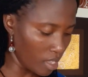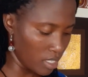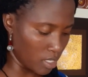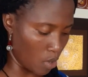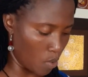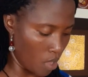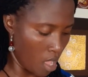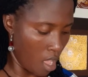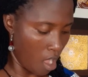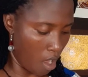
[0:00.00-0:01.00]
So
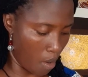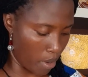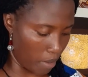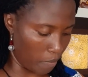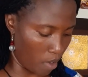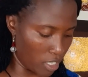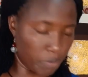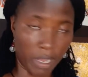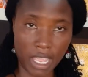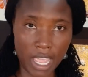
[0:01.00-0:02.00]
I already washed
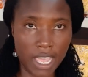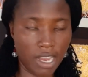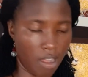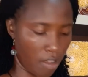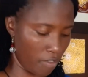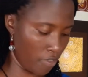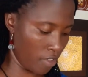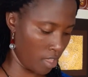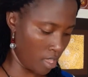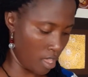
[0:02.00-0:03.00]
my can off,
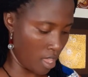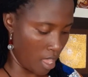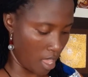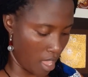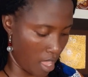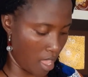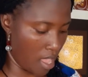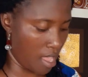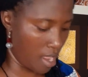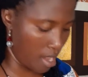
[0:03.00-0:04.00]

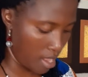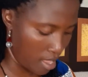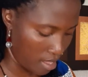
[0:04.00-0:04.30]
and